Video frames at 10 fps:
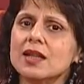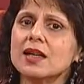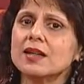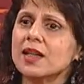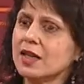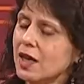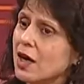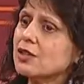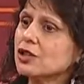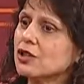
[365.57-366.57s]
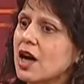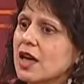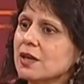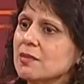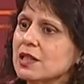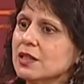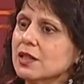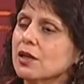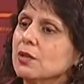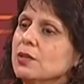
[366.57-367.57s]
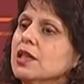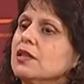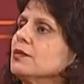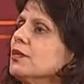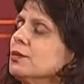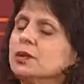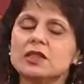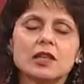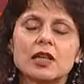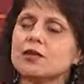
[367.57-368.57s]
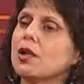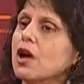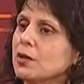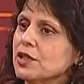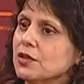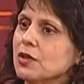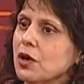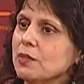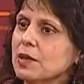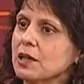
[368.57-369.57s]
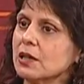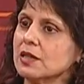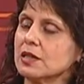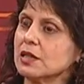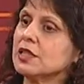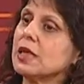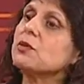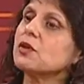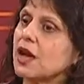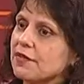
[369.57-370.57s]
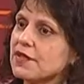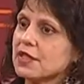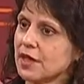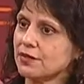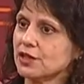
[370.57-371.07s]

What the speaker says: think they are trying, but we still have a long way to go because the demographics have